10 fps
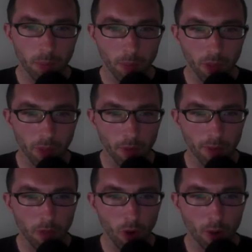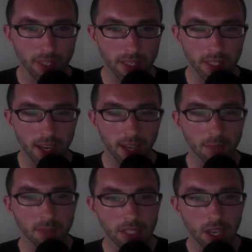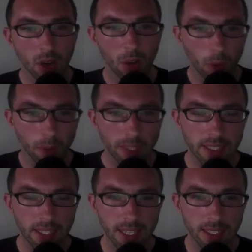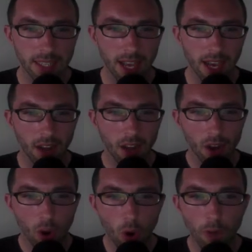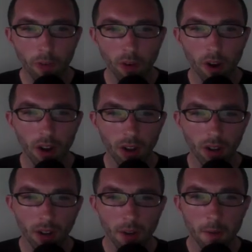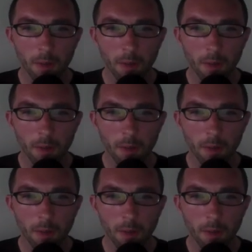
the performance times, what we see is that overall,